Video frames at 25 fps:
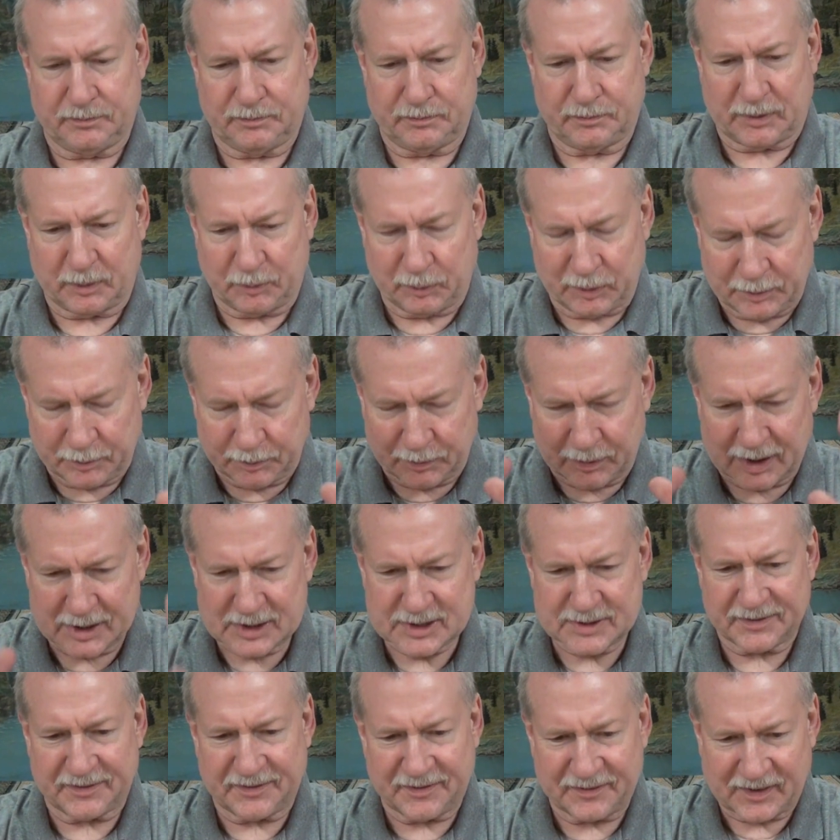But we
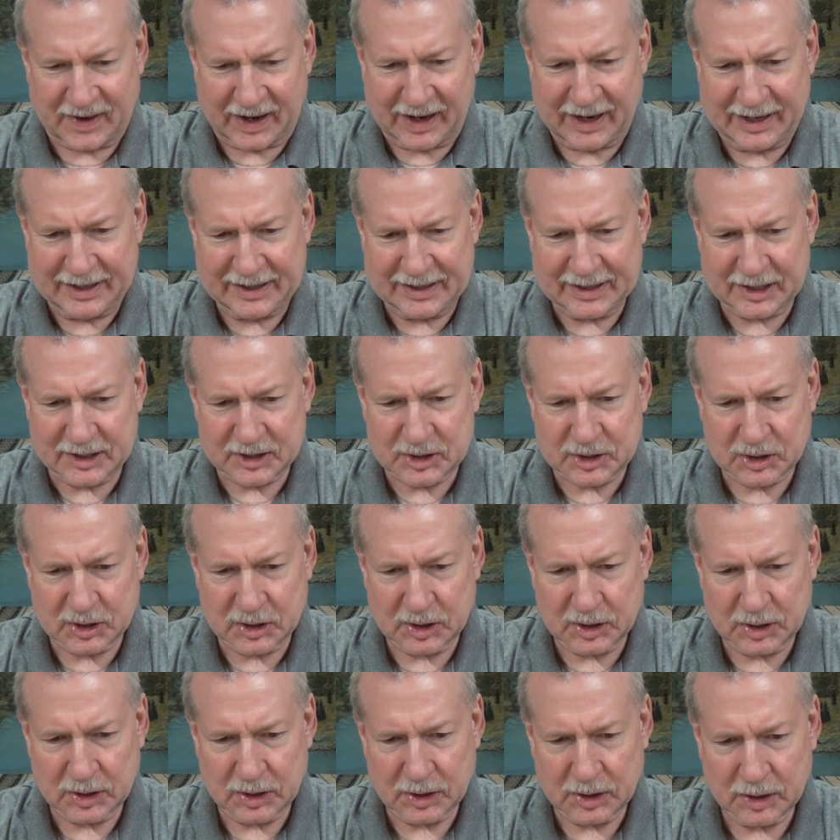must fight it.
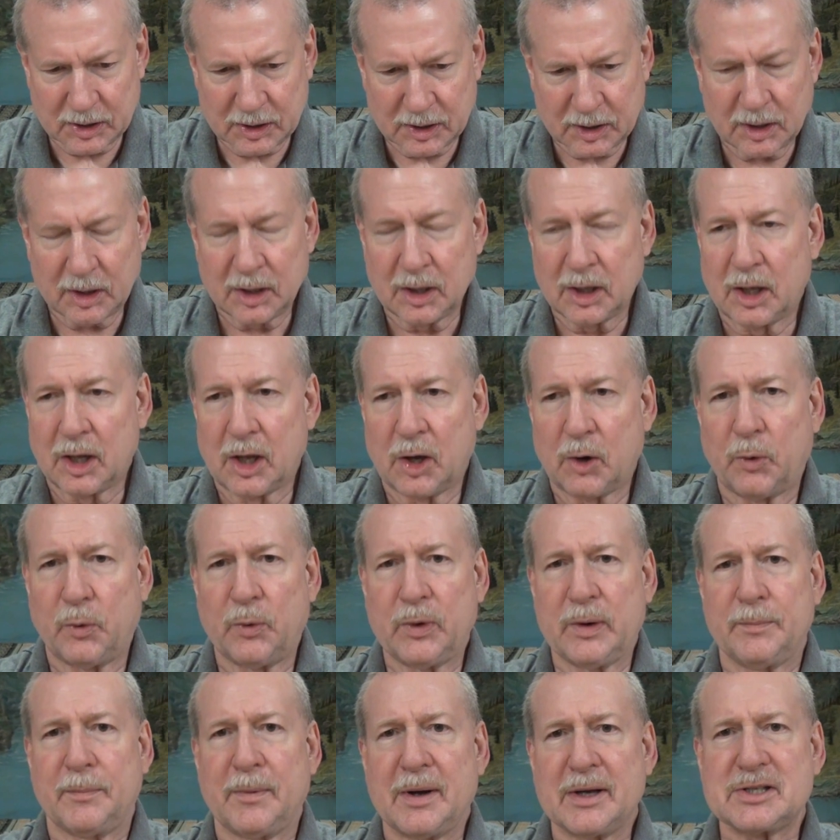
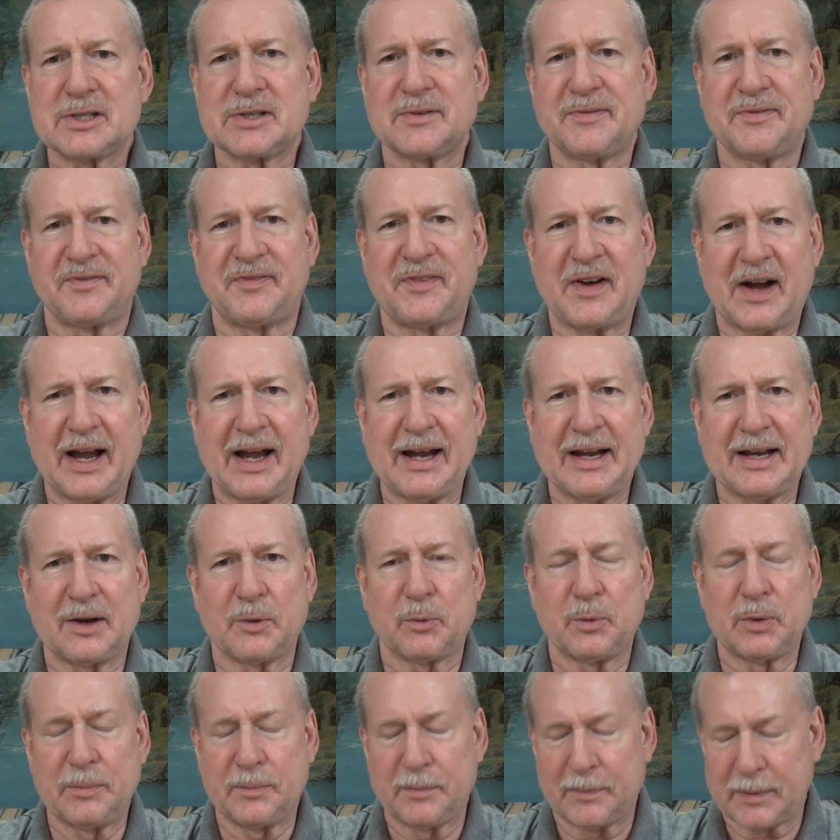We must fight
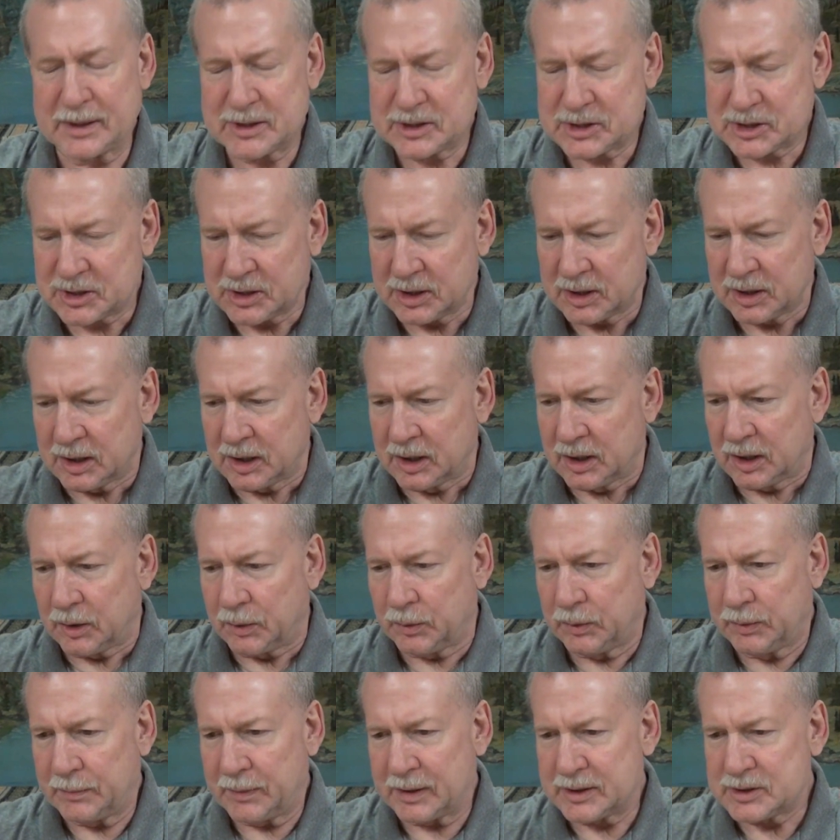it. We must.
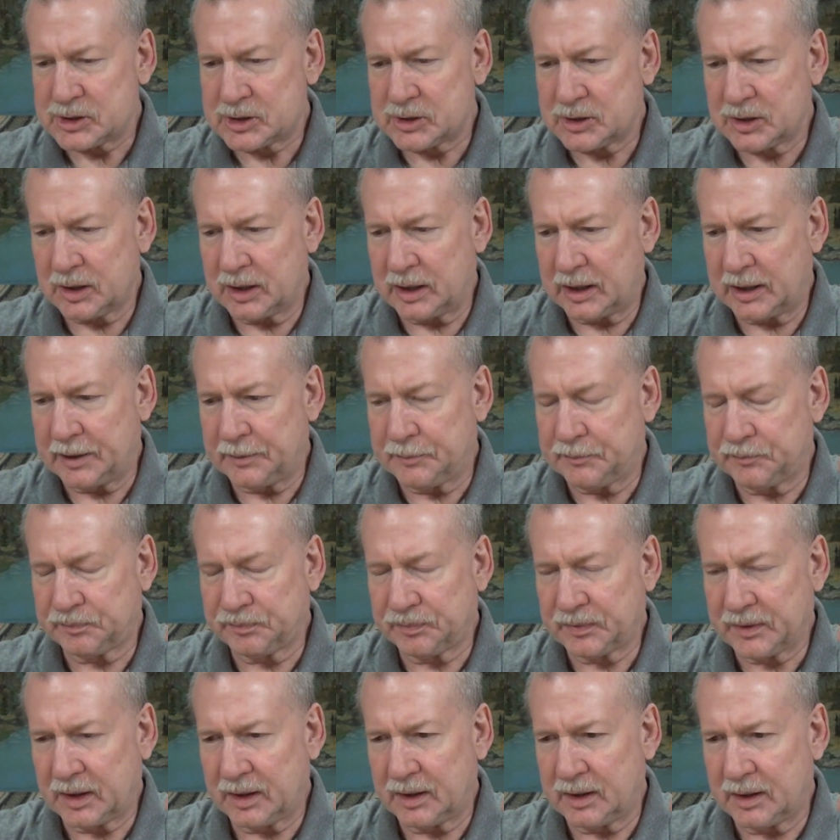We must. Um,
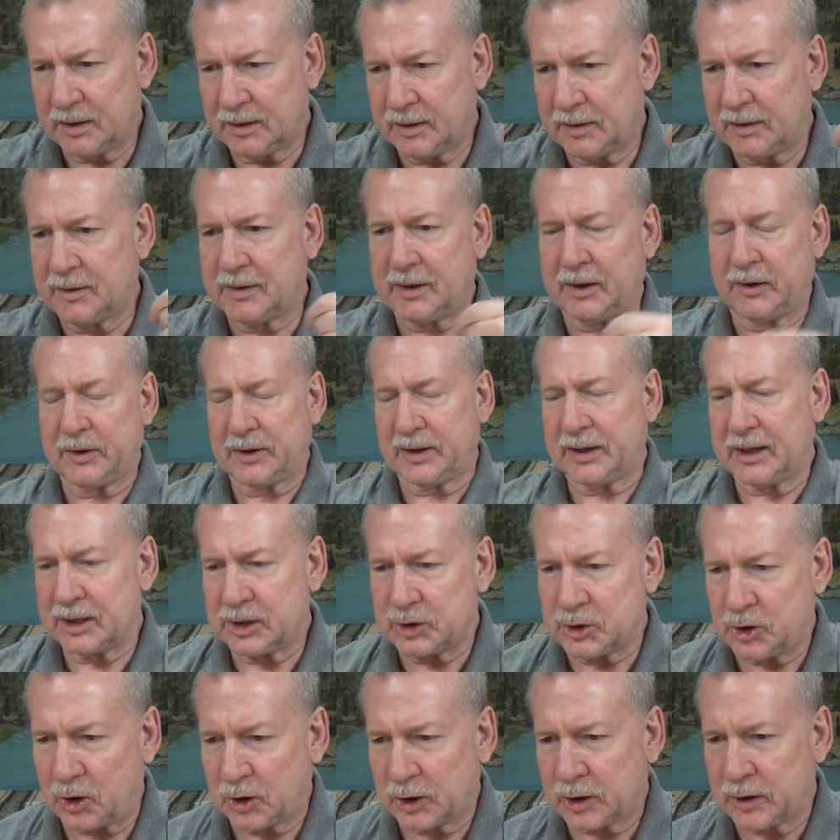uh, there
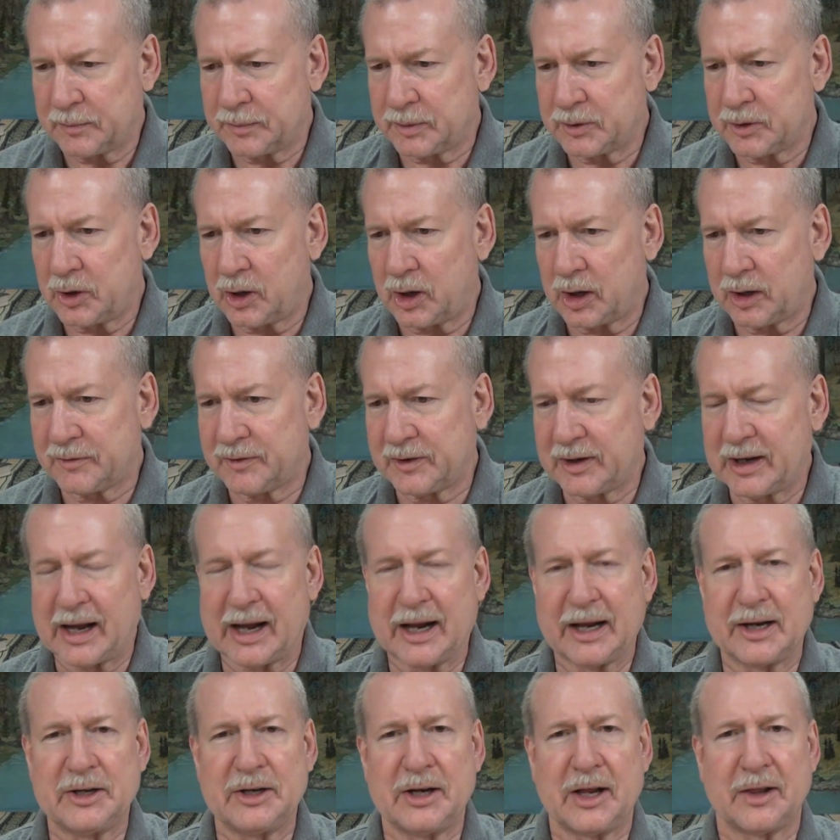again, talking of pornography.
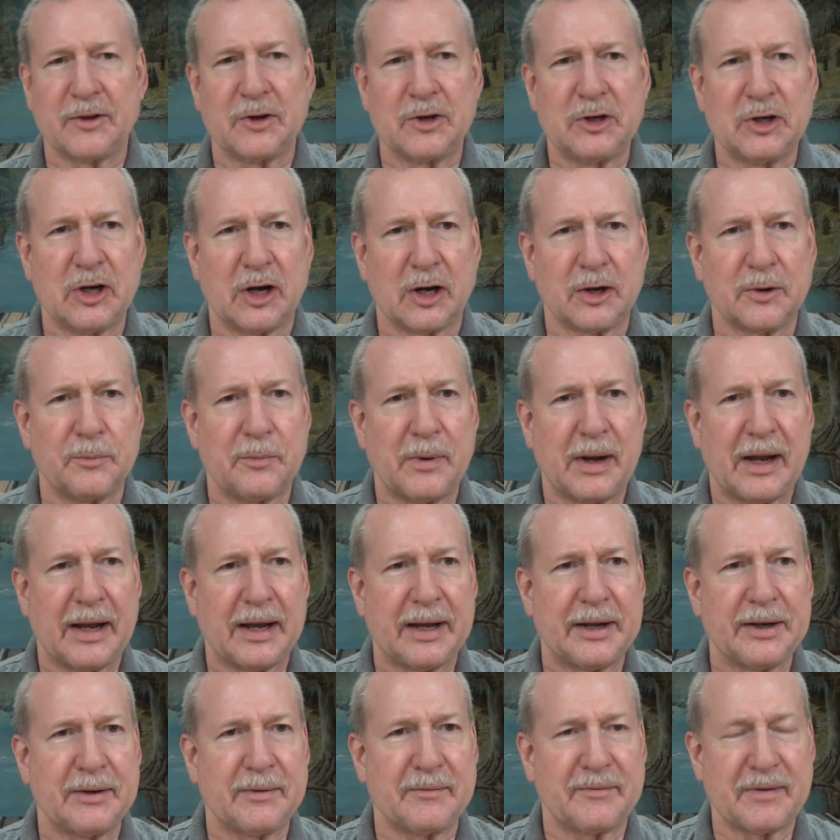I had another young
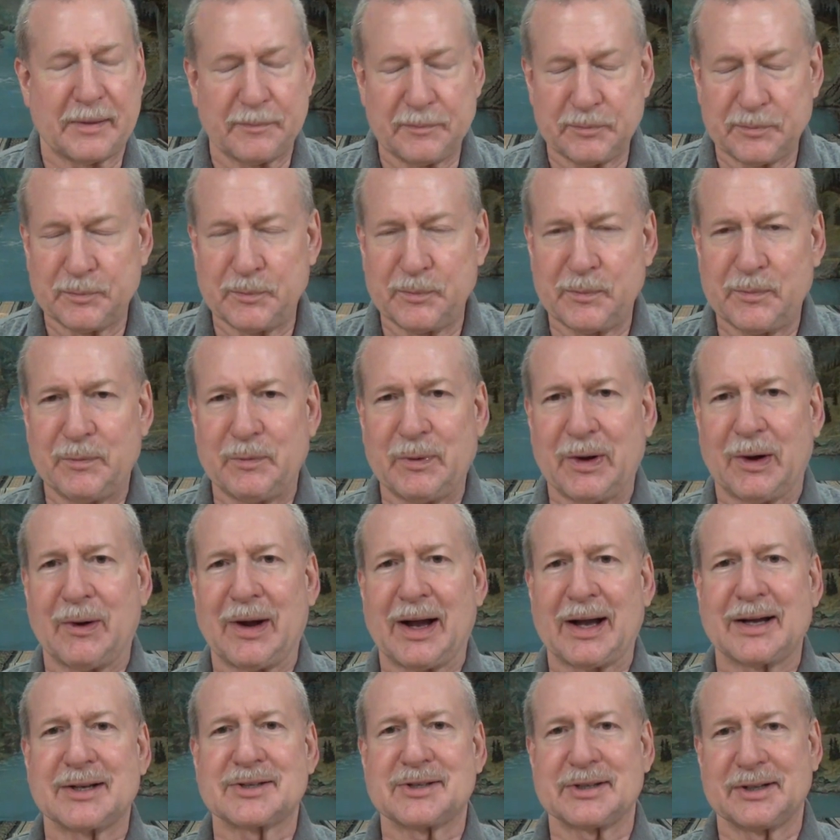man. I've had well,
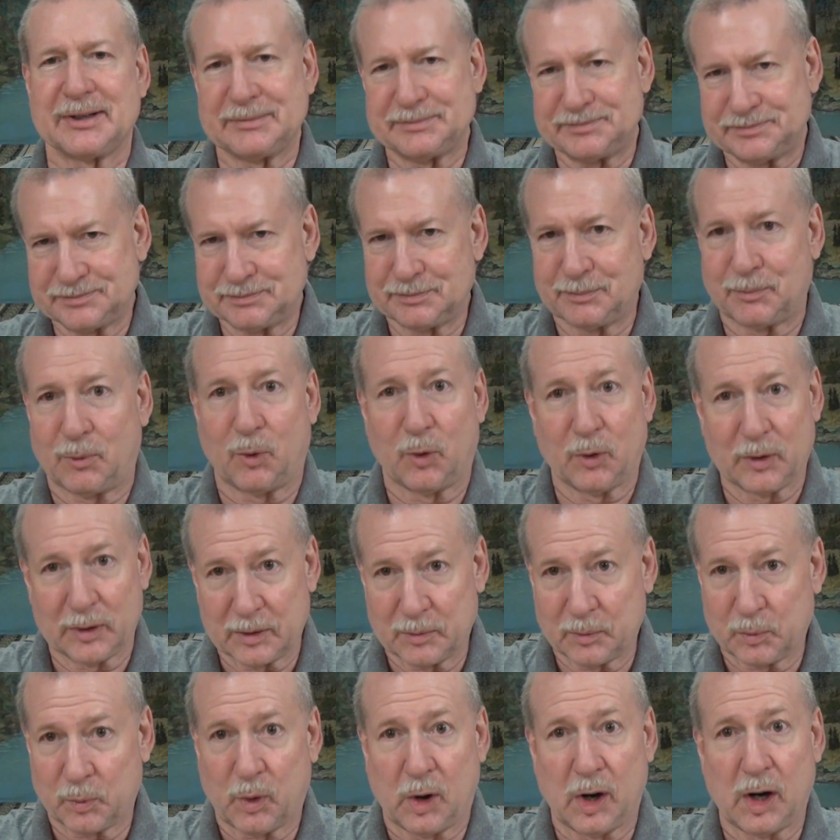actually, more
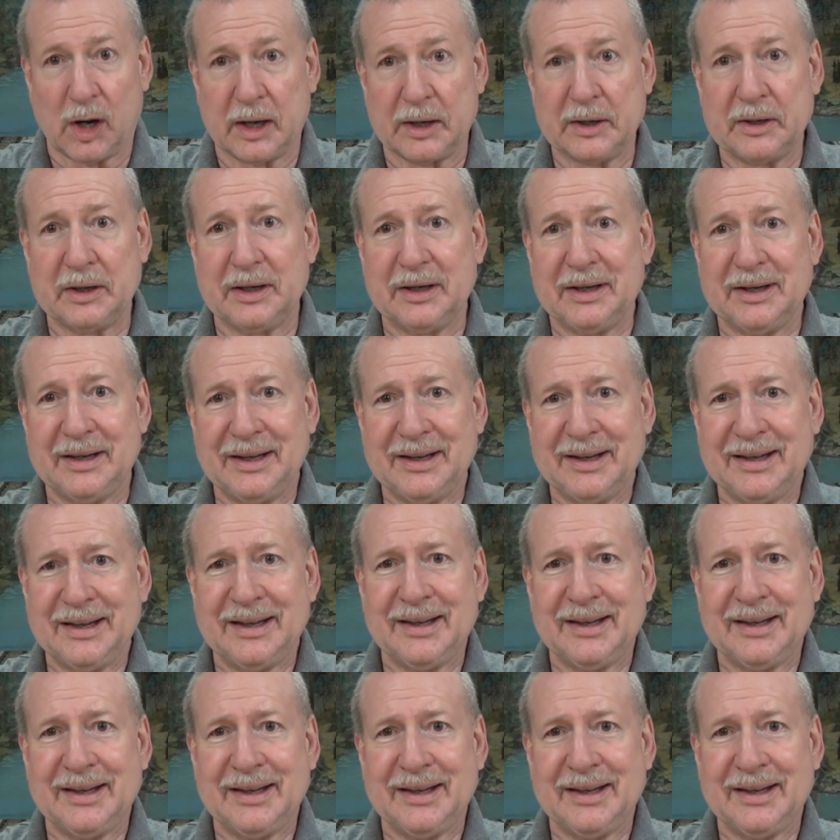than one.